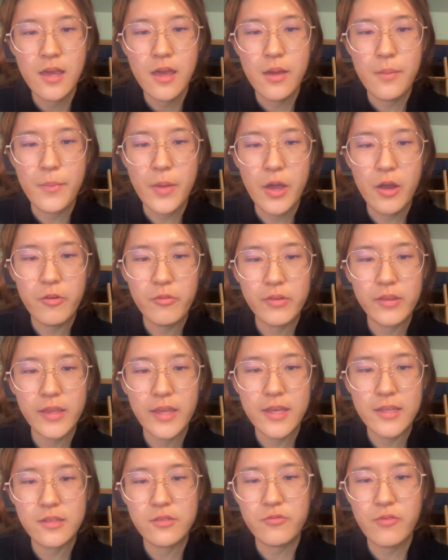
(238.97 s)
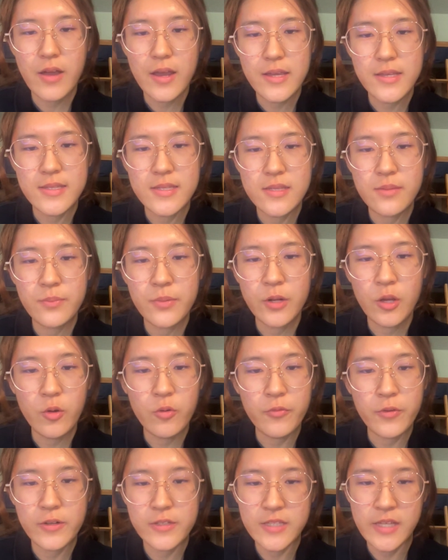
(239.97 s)
Maoriland rights, but
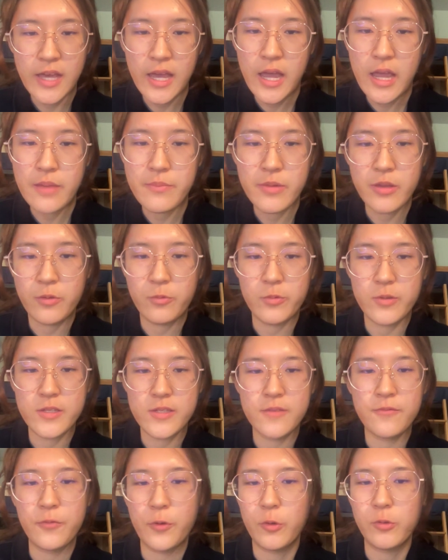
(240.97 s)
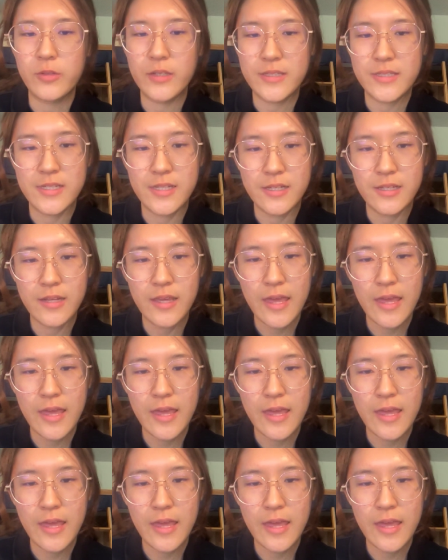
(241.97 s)
over time it was violated,